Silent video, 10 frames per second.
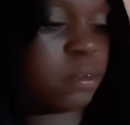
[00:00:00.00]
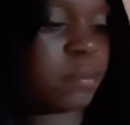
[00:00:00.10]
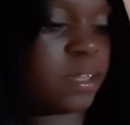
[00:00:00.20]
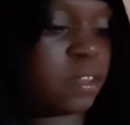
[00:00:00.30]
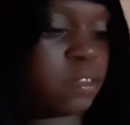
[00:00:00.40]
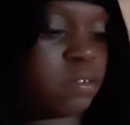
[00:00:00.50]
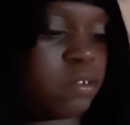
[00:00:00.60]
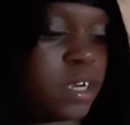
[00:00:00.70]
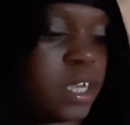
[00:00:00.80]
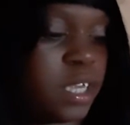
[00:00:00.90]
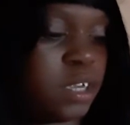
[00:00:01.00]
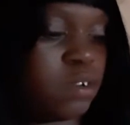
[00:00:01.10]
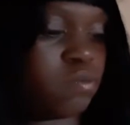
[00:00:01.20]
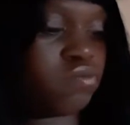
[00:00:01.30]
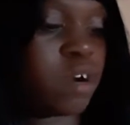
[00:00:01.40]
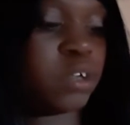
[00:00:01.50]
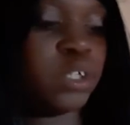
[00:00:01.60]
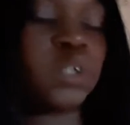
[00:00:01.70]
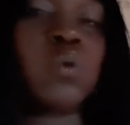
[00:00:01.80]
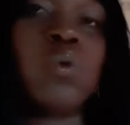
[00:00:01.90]
maybe 3
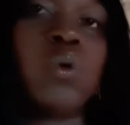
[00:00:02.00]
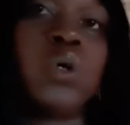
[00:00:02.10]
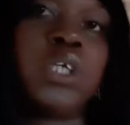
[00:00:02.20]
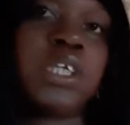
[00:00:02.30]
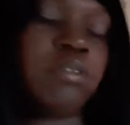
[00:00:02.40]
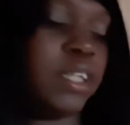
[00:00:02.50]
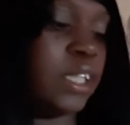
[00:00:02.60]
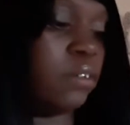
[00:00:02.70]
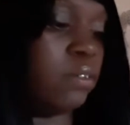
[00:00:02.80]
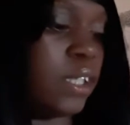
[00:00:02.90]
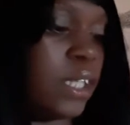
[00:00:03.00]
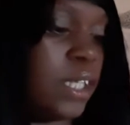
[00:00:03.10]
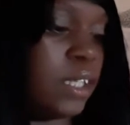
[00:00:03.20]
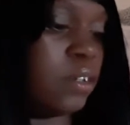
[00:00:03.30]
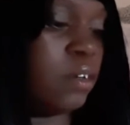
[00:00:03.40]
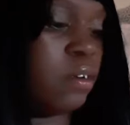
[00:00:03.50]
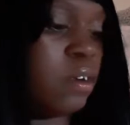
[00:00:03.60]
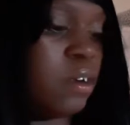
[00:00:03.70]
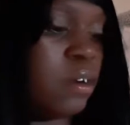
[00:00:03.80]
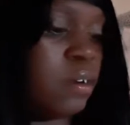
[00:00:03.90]
rose quartz crystals these are,
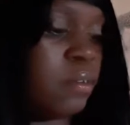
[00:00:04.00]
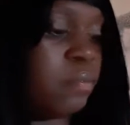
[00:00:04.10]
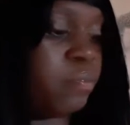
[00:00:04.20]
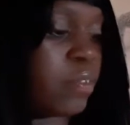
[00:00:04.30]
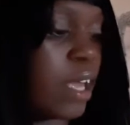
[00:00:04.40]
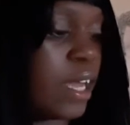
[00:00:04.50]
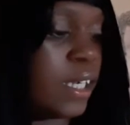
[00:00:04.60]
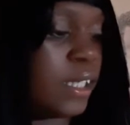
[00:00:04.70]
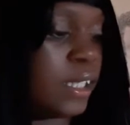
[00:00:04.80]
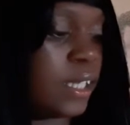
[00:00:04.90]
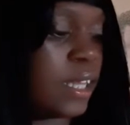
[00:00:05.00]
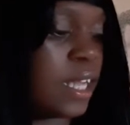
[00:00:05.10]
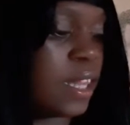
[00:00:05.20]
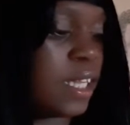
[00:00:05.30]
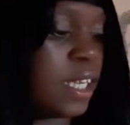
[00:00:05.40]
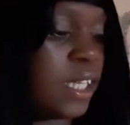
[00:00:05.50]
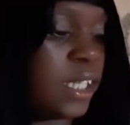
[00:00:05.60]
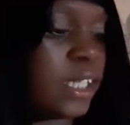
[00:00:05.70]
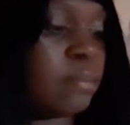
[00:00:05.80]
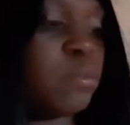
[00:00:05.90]
and they're the
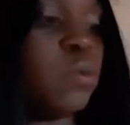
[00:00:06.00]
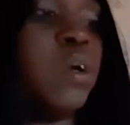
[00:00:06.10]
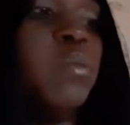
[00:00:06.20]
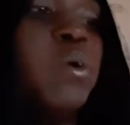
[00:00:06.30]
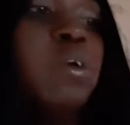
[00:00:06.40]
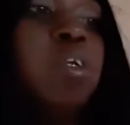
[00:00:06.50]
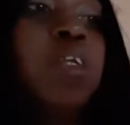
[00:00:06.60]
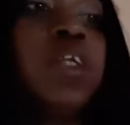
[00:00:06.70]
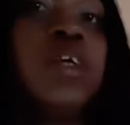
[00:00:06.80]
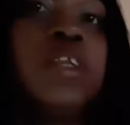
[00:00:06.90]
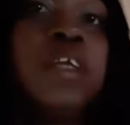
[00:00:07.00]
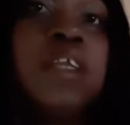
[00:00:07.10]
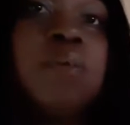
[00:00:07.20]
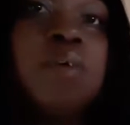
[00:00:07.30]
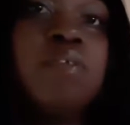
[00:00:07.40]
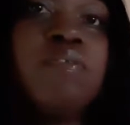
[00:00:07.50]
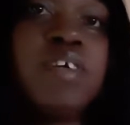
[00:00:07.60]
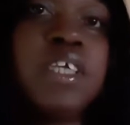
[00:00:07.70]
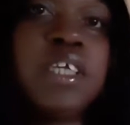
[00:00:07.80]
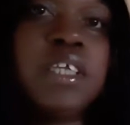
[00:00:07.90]
smaller ones so that they will
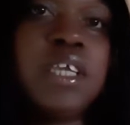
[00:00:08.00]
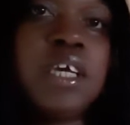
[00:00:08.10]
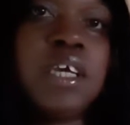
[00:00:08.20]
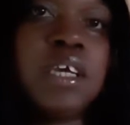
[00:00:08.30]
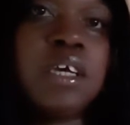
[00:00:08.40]
fit in the